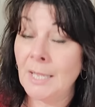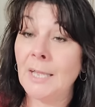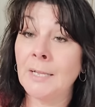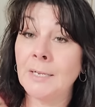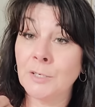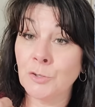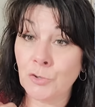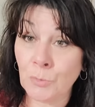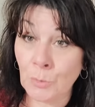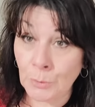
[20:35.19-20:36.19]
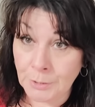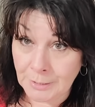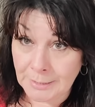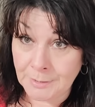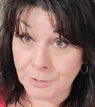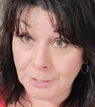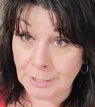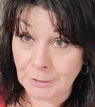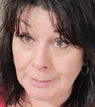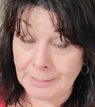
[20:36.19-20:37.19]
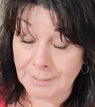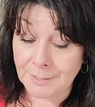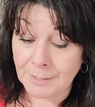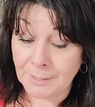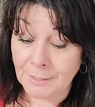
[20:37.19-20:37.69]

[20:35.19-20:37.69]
and control your insecurities.